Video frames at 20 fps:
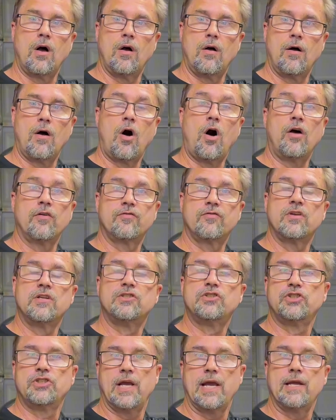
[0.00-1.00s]
Austin
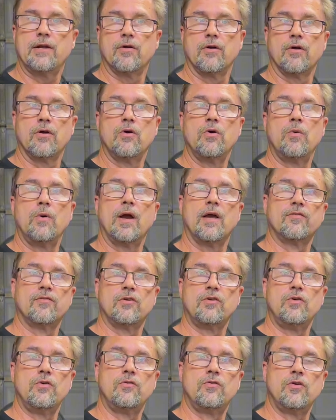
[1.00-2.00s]
Shaner, who has a
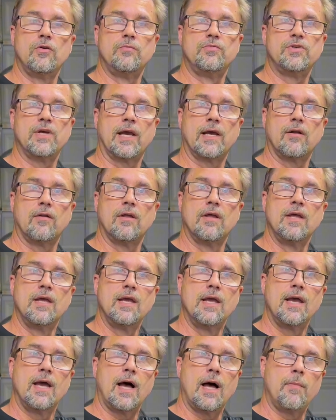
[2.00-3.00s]
YouTube channel.
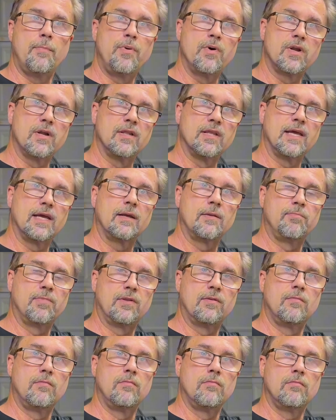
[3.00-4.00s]
I'll put a link
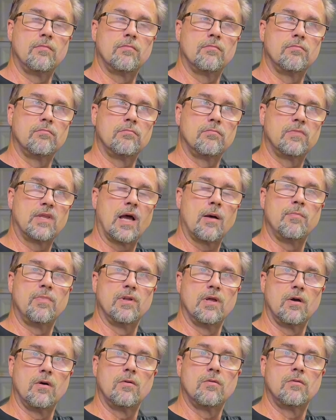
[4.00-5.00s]
down
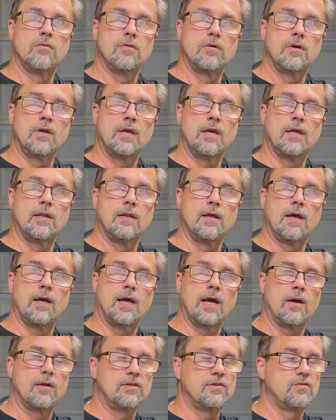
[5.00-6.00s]
below, and
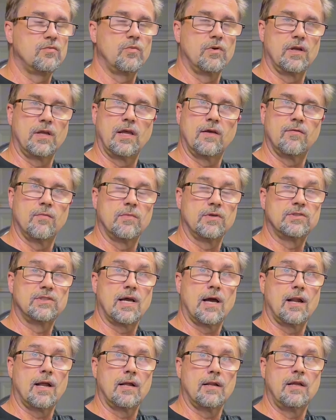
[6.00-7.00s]
I just want to give him a
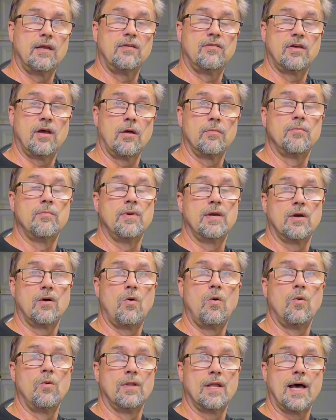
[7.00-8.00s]
shout out. He's helped me a
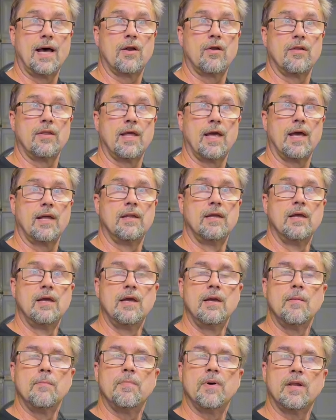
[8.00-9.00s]
whole lot on that.
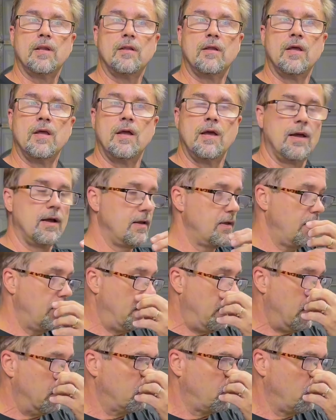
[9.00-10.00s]
But he
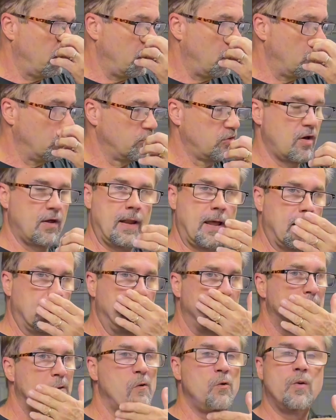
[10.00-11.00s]
has videos on how to
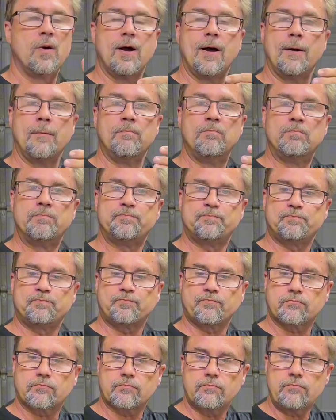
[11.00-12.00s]
do,
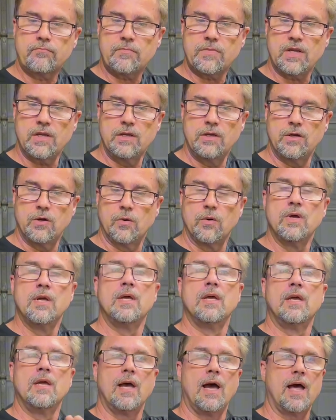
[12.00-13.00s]
you know,
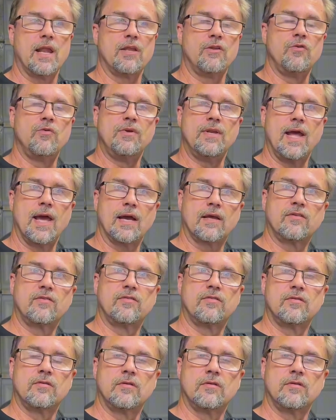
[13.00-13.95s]
how to do necks,